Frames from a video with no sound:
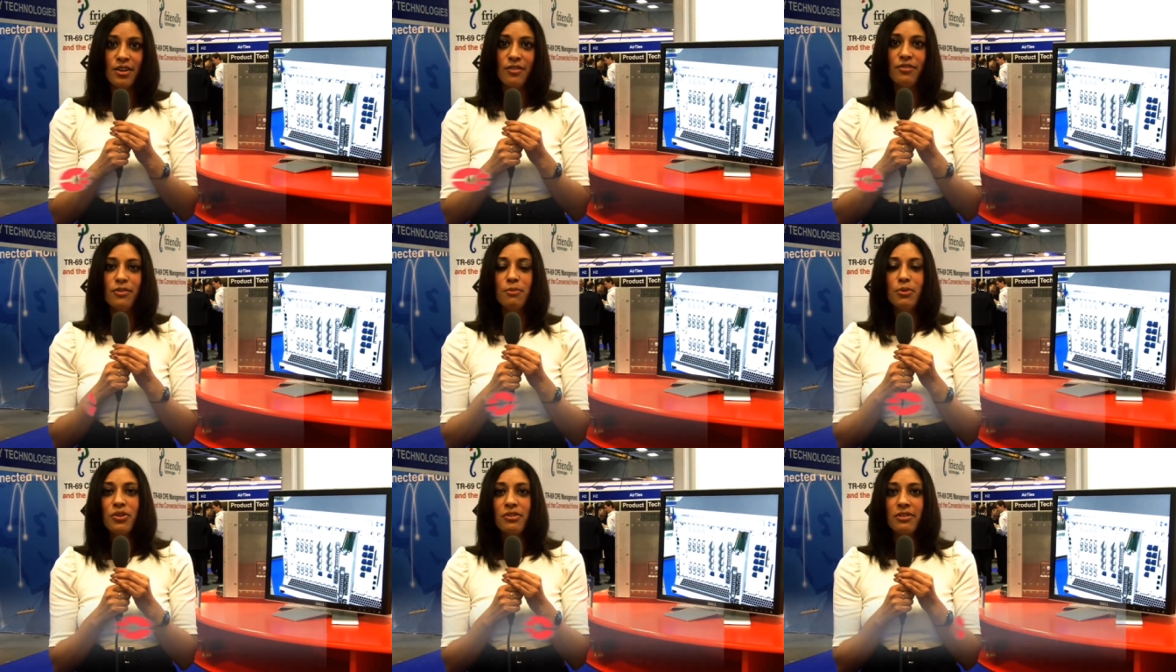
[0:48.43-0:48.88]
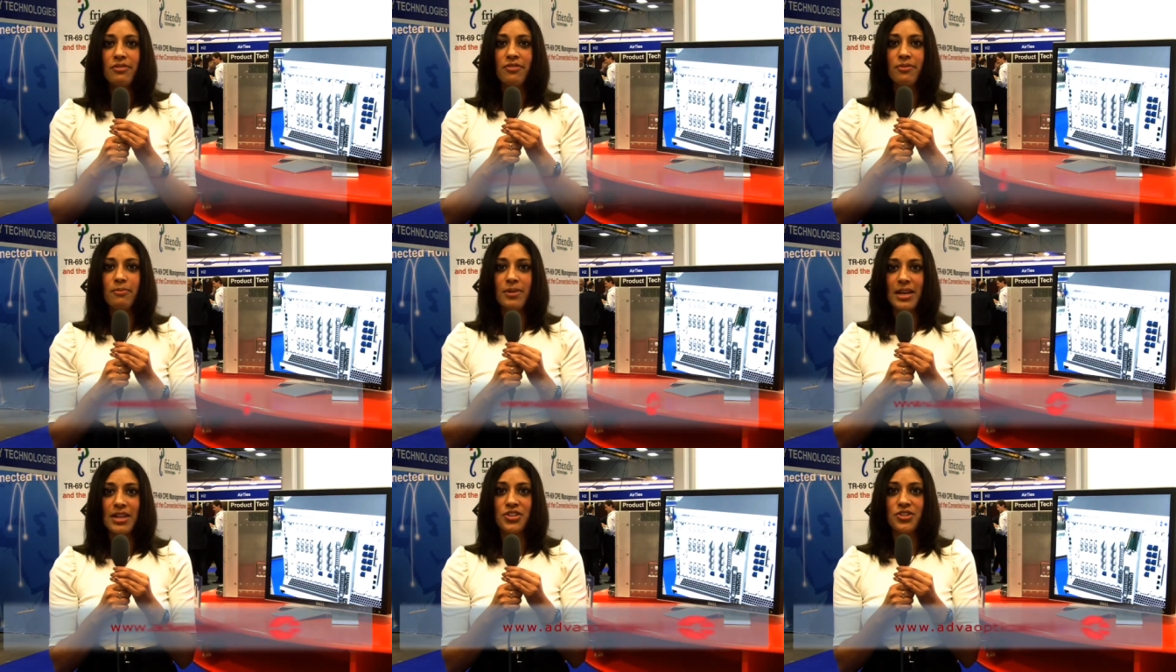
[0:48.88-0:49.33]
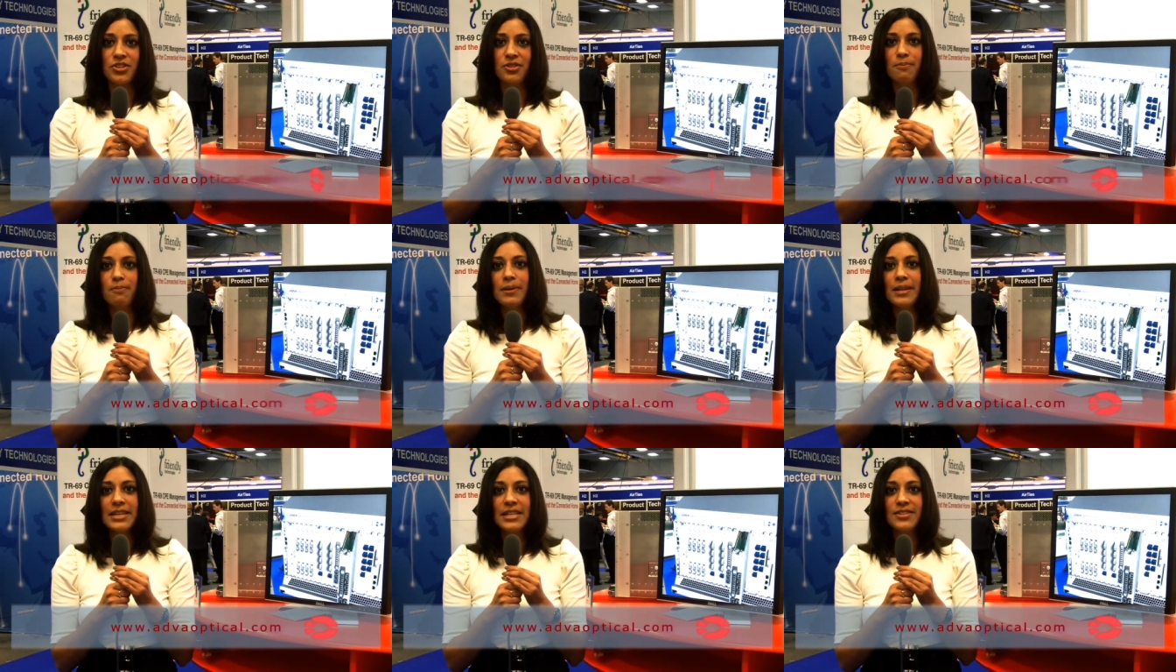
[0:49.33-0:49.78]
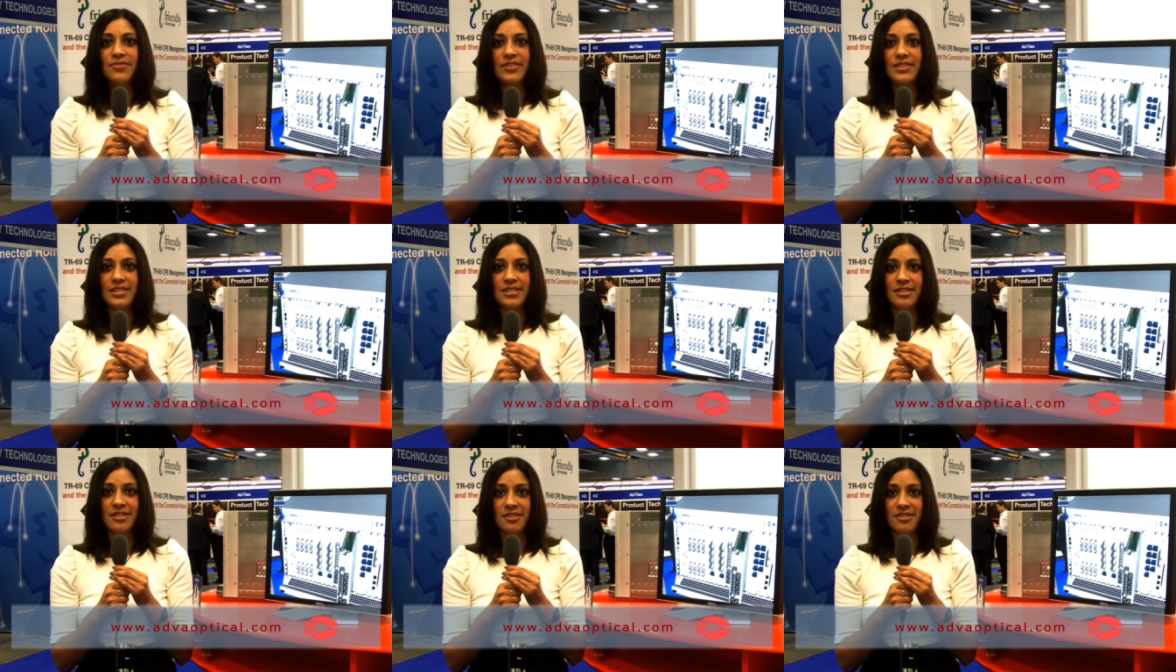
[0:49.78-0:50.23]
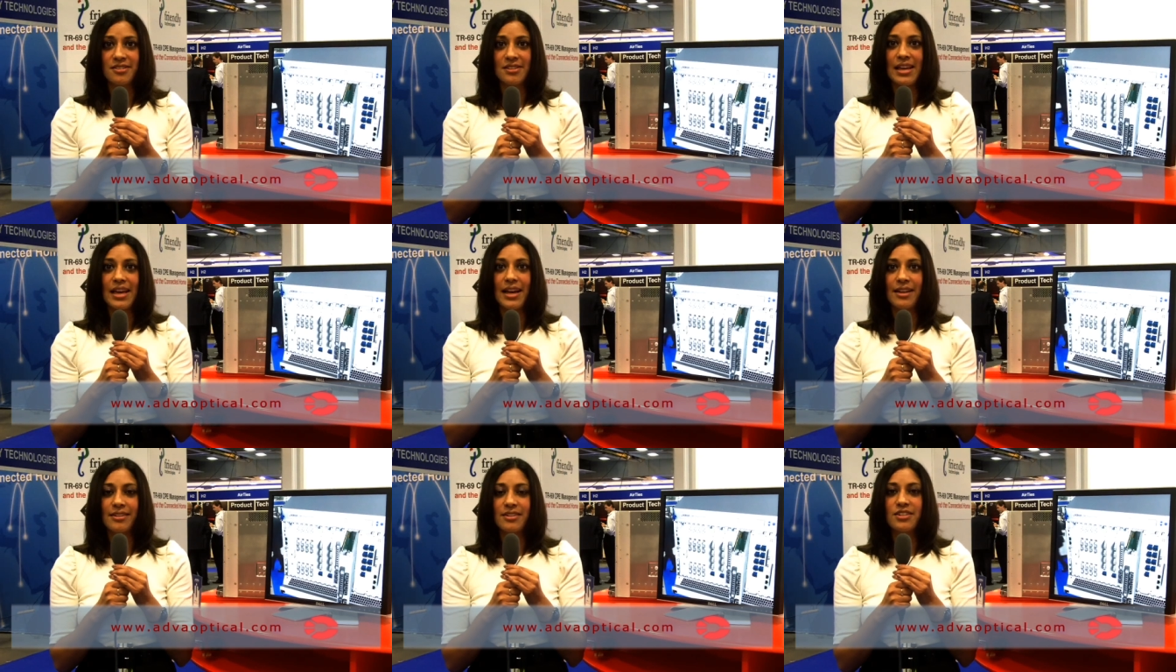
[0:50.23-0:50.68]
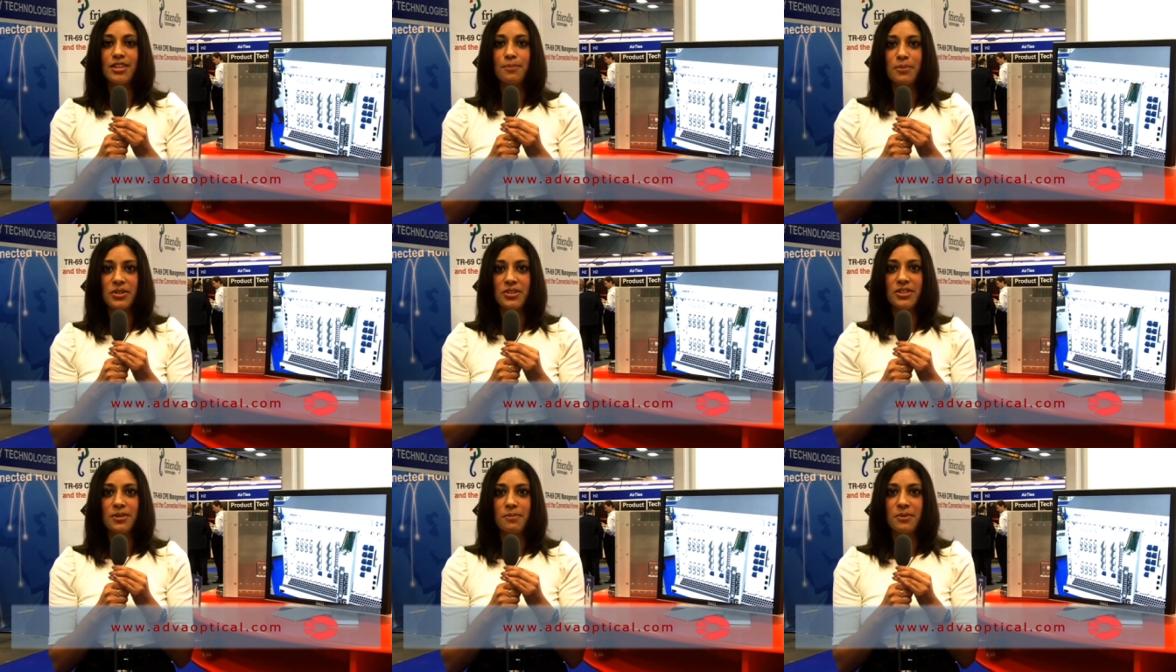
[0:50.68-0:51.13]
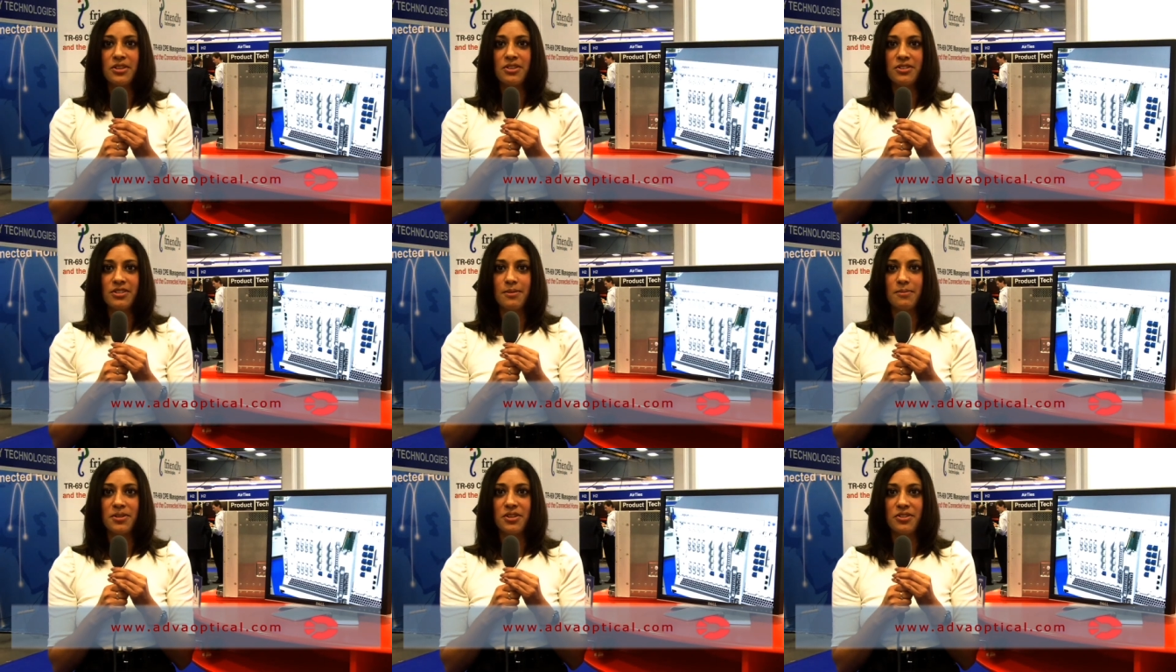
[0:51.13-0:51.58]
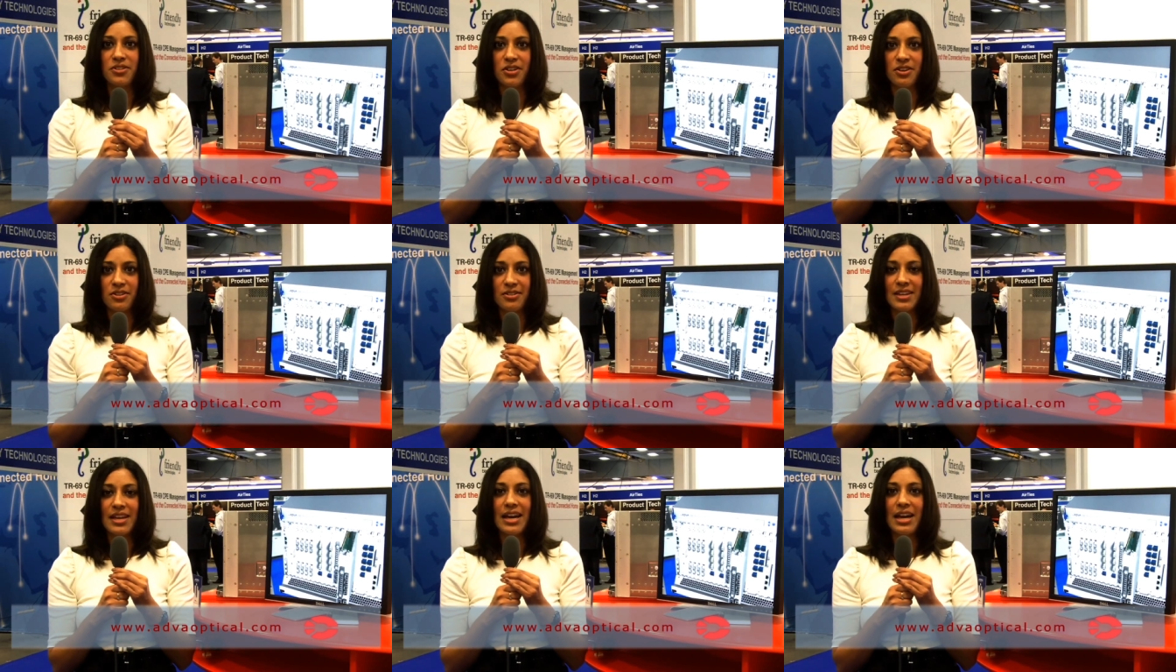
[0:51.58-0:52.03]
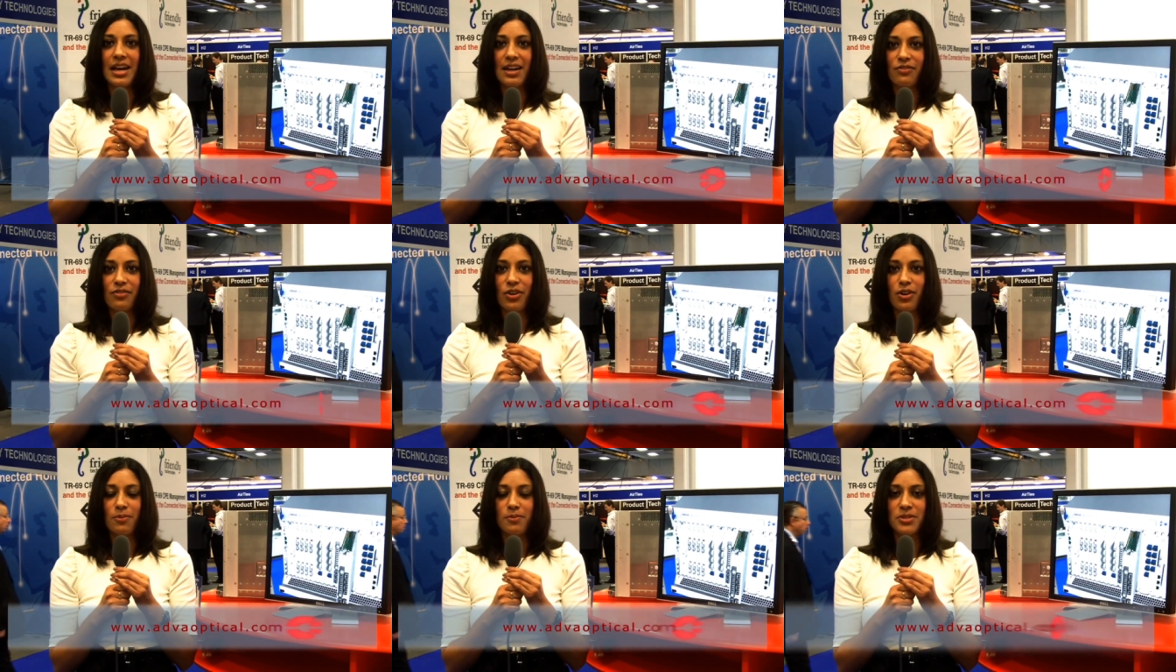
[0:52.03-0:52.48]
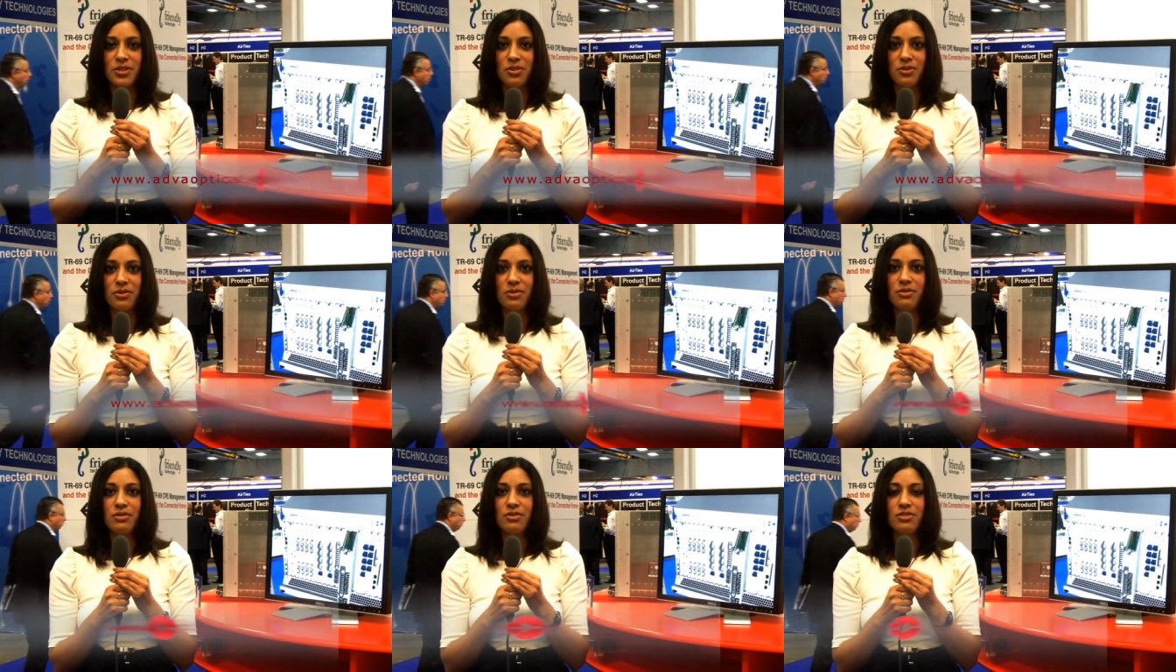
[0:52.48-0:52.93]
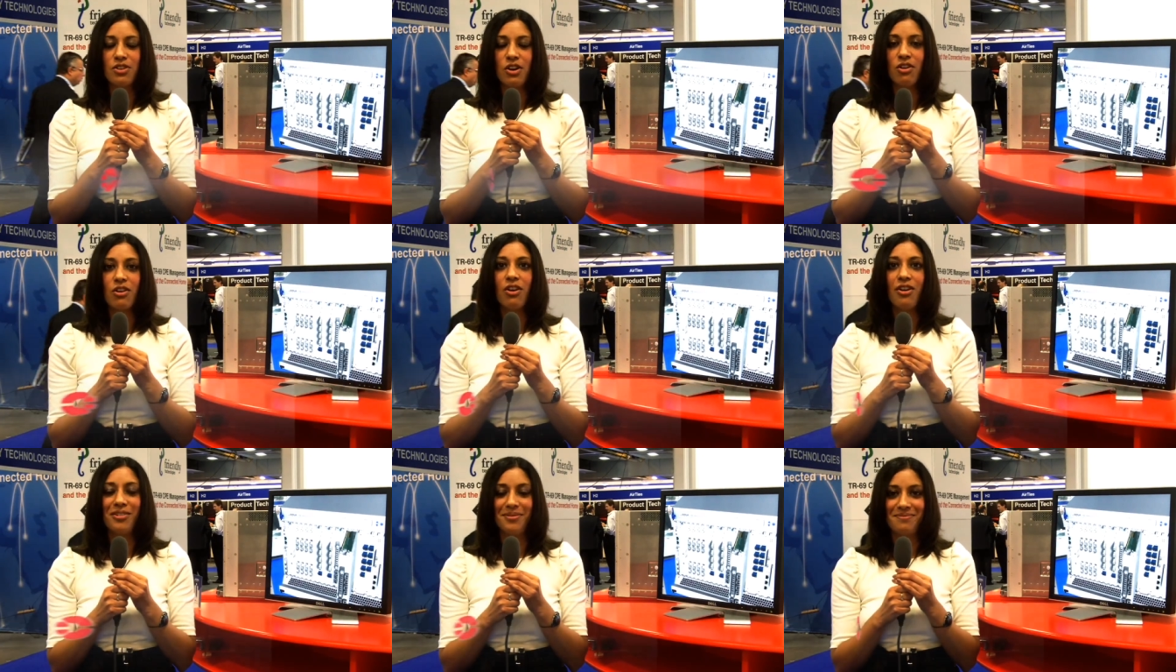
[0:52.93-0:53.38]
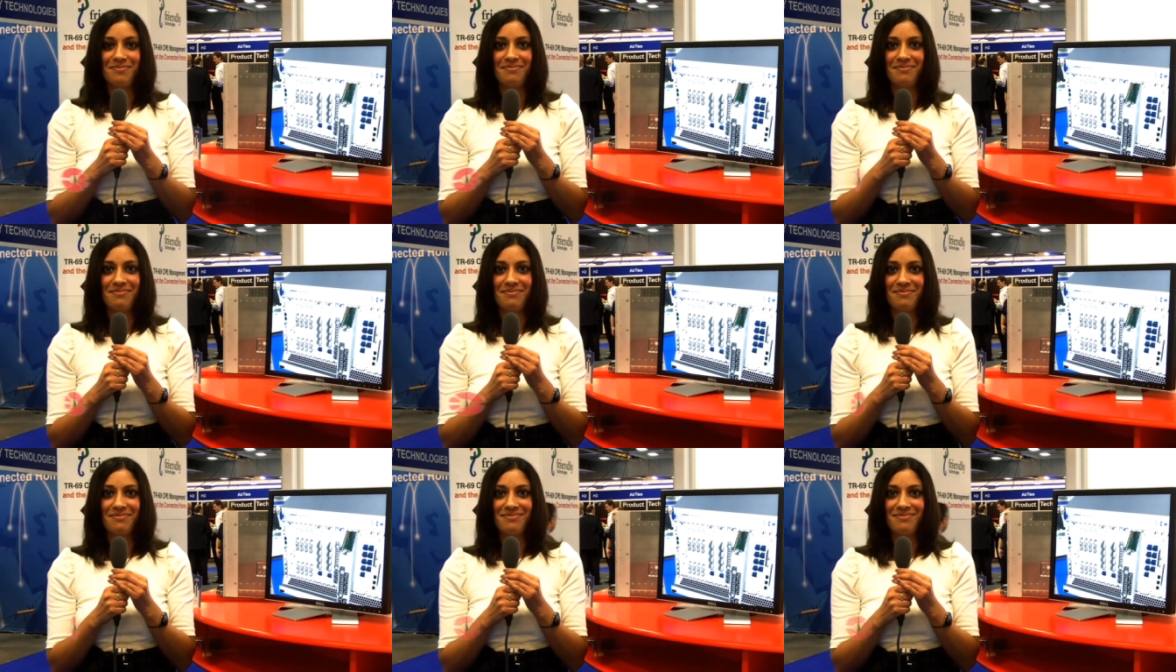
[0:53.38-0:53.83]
For more information, please visit us at www.advaoptical.com.